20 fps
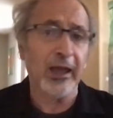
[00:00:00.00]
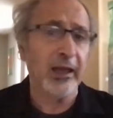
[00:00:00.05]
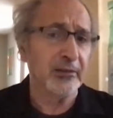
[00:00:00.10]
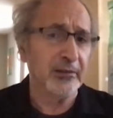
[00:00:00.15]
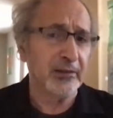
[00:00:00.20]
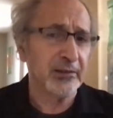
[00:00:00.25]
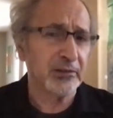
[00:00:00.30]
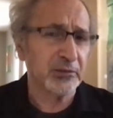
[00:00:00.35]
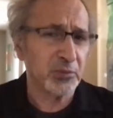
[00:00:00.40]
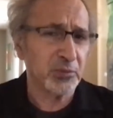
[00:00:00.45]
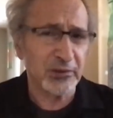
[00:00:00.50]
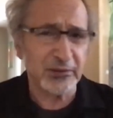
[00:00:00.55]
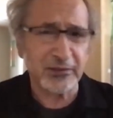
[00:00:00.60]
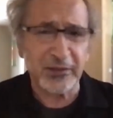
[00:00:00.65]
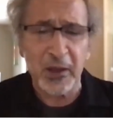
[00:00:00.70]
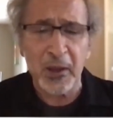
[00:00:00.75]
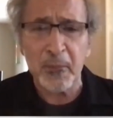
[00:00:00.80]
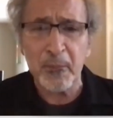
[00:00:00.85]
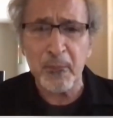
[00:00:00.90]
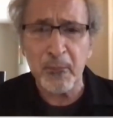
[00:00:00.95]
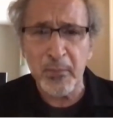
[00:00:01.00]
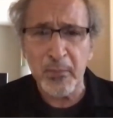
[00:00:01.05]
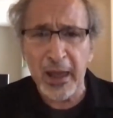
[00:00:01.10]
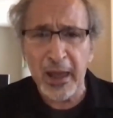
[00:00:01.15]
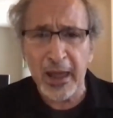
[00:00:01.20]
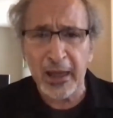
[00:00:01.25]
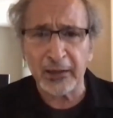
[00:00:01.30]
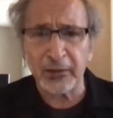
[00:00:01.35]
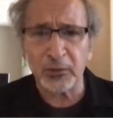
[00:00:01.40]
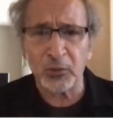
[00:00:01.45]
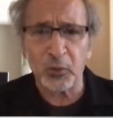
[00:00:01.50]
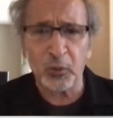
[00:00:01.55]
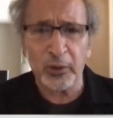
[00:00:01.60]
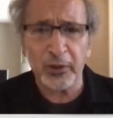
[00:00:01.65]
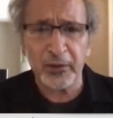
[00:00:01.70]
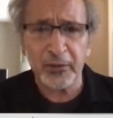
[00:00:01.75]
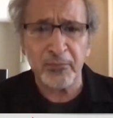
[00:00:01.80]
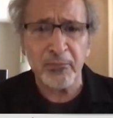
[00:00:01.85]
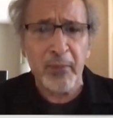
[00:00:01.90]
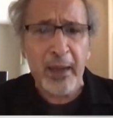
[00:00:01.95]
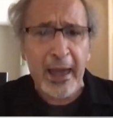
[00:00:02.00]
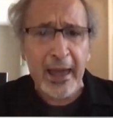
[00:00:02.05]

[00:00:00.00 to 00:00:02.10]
And this was met with